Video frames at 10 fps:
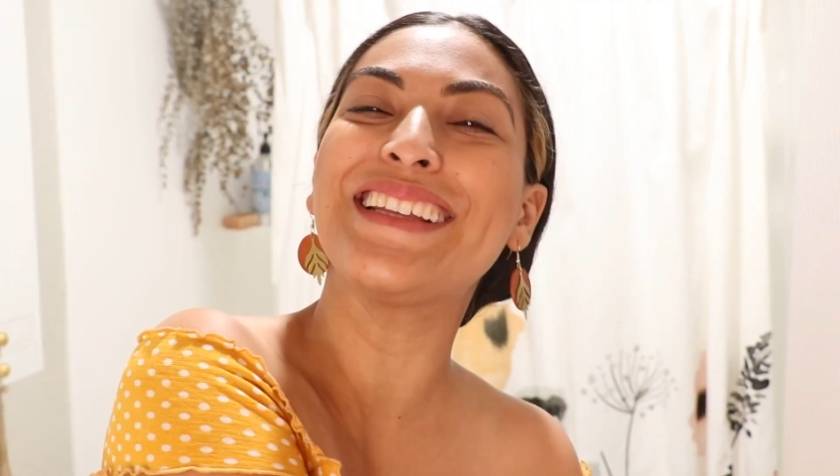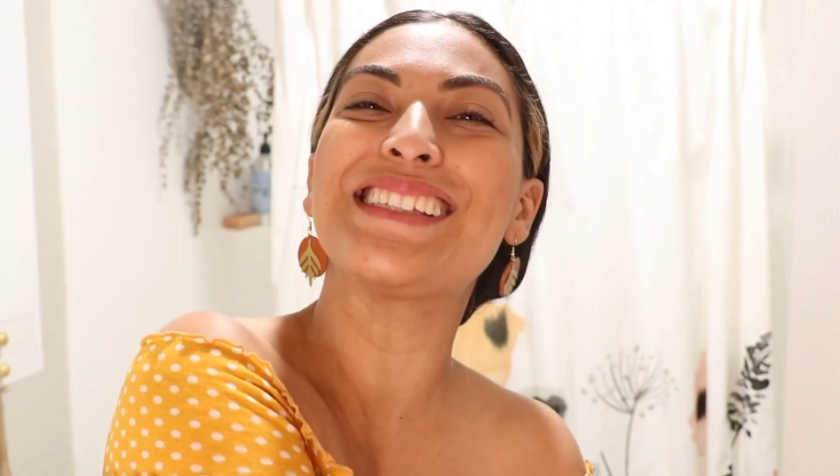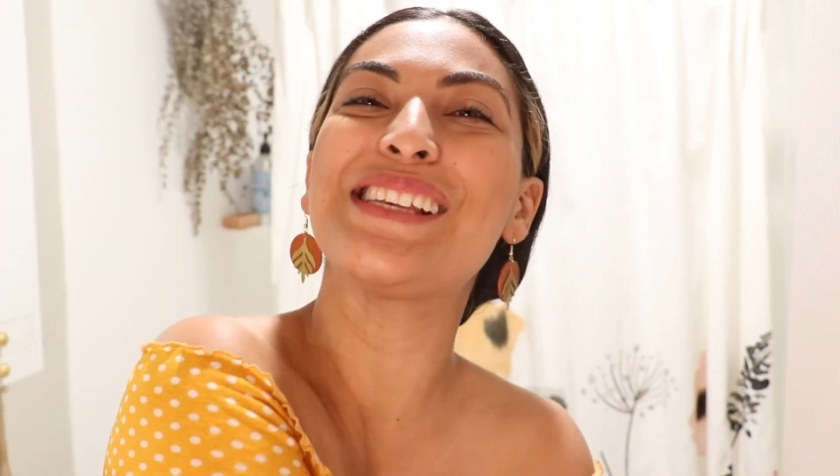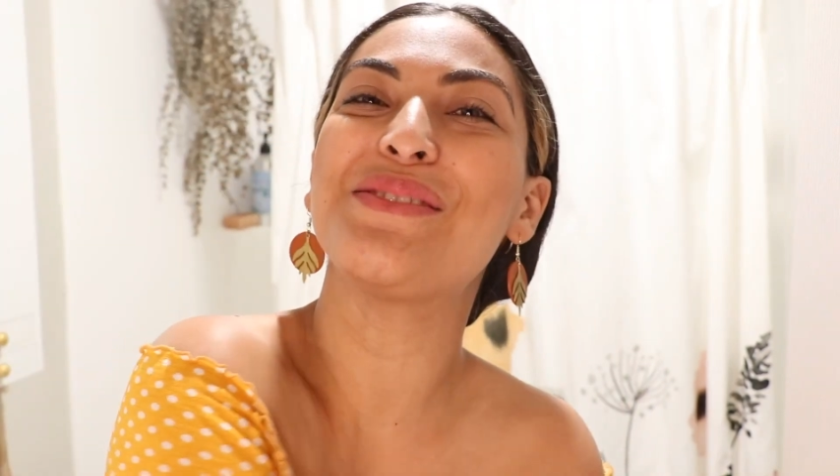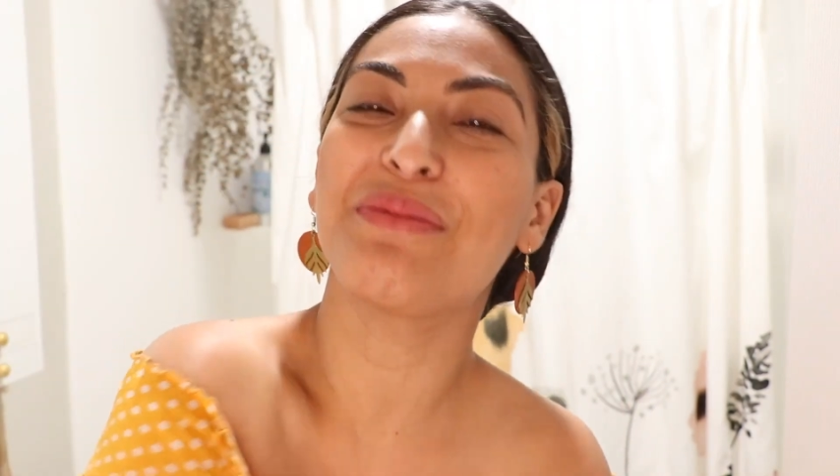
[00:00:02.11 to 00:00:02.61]

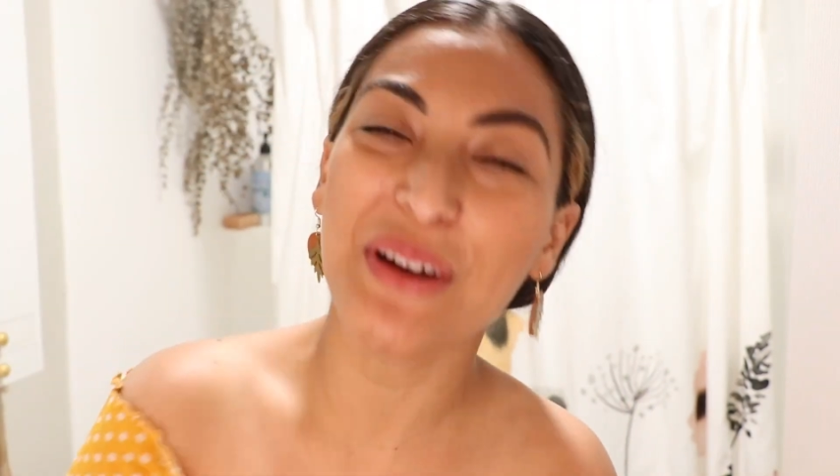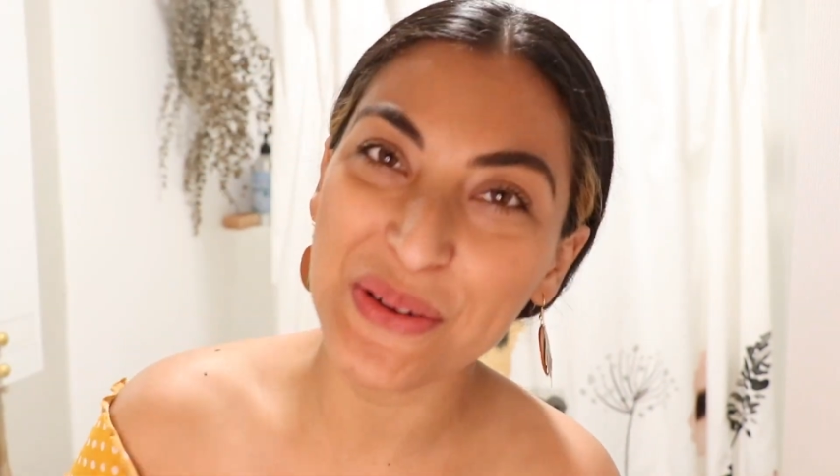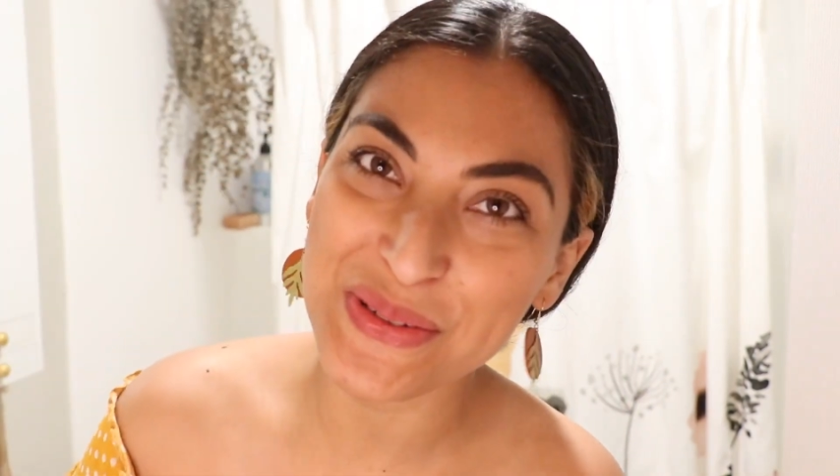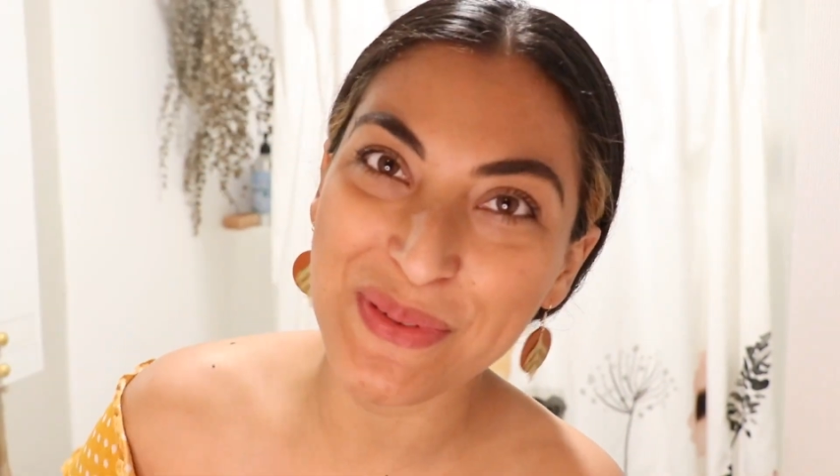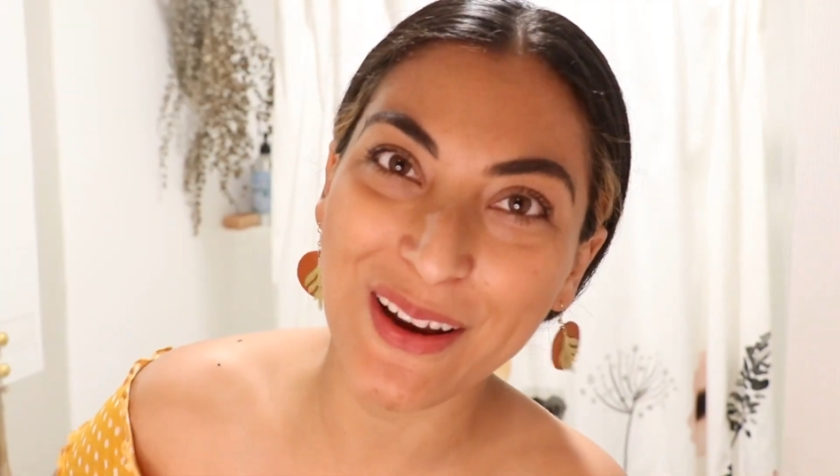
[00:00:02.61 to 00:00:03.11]
This is
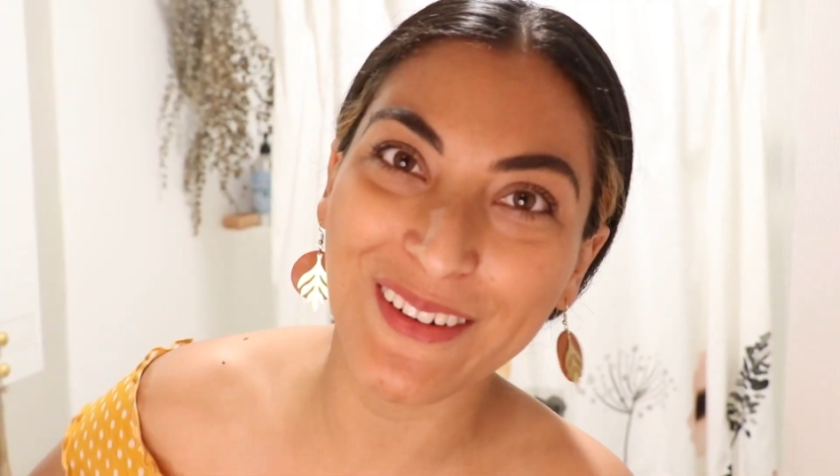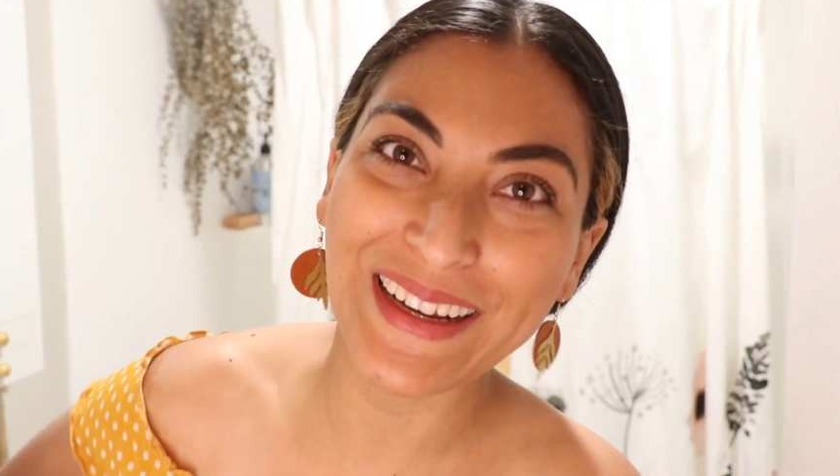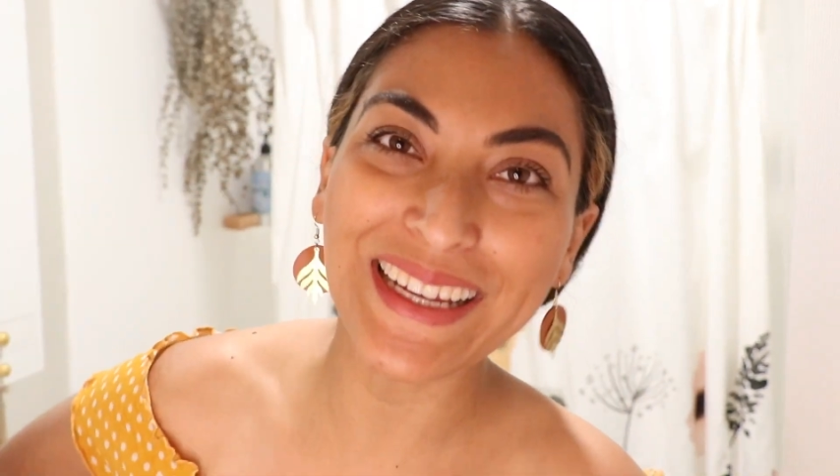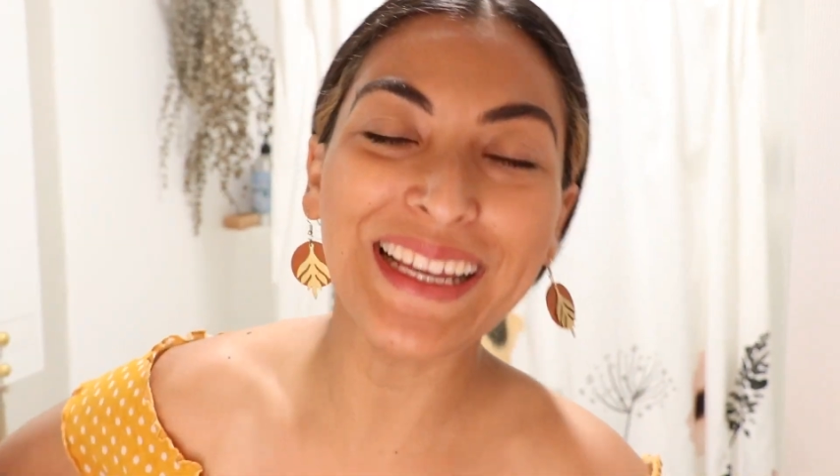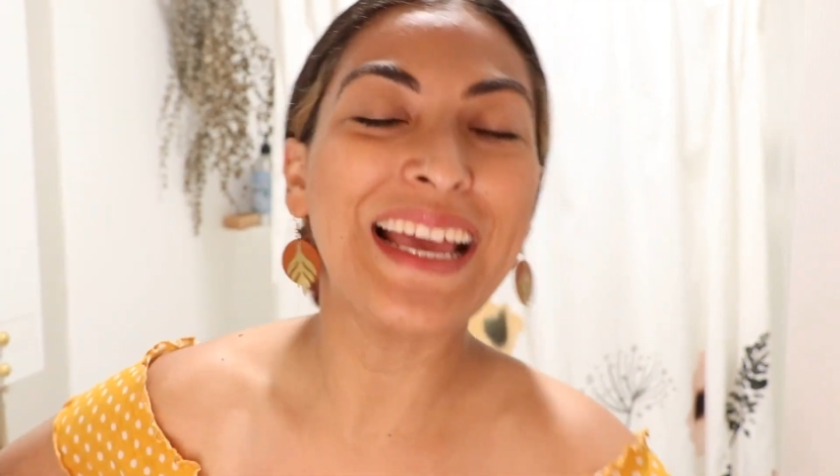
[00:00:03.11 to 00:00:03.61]

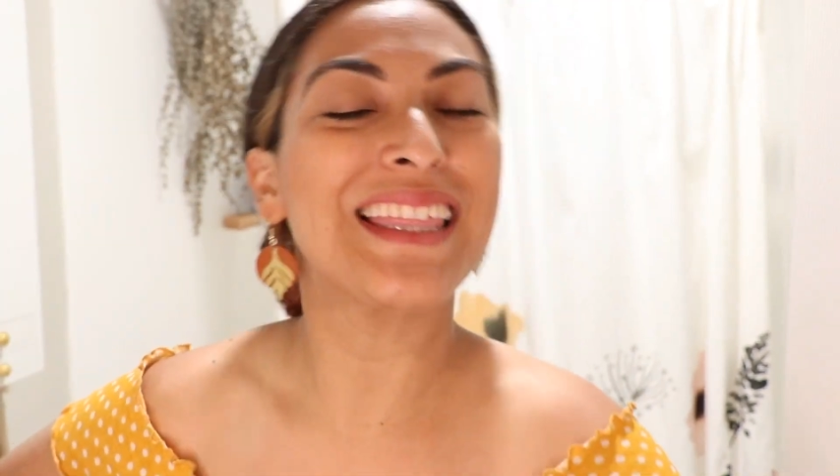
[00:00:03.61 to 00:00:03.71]
Rosemary.